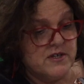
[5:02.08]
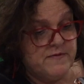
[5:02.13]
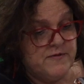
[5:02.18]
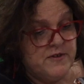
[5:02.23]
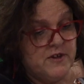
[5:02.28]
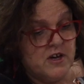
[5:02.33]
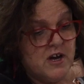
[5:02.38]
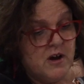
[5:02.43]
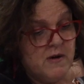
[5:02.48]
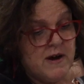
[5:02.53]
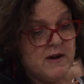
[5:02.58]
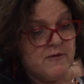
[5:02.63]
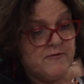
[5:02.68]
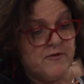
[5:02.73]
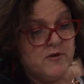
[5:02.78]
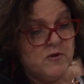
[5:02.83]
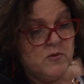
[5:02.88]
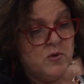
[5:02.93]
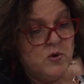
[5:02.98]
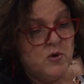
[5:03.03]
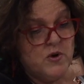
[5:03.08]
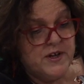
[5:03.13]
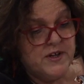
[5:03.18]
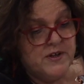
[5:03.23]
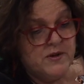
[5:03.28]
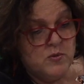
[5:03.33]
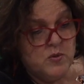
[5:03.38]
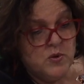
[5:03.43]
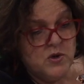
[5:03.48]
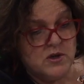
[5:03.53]
if you go out for a walk in
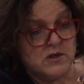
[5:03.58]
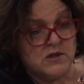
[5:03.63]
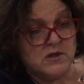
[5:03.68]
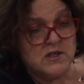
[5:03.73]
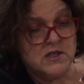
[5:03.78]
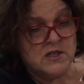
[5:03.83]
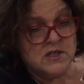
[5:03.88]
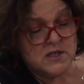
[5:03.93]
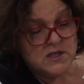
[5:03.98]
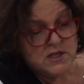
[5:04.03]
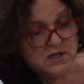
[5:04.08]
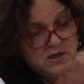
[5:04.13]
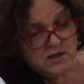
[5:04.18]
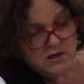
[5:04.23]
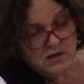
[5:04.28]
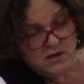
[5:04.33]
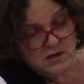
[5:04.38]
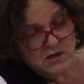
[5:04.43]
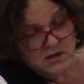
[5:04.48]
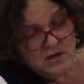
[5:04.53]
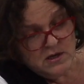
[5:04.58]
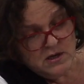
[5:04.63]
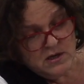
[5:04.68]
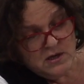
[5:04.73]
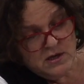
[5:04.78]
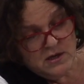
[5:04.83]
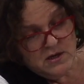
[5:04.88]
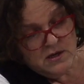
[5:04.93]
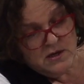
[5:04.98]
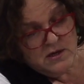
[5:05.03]
the woods.
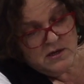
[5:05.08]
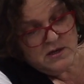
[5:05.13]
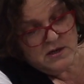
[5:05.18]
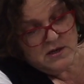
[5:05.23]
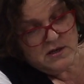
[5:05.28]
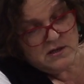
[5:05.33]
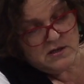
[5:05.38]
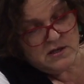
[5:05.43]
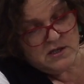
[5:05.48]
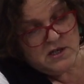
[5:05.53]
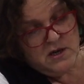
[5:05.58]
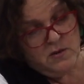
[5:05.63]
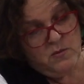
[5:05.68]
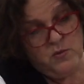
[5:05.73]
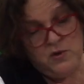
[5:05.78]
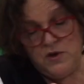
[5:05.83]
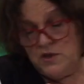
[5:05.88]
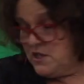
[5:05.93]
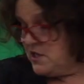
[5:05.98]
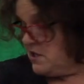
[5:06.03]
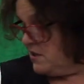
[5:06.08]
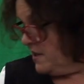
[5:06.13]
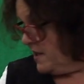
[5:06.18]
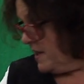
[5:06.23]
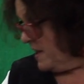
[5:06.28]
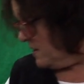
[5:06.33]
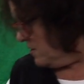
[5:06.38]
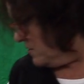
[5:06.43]
There's some woods you can get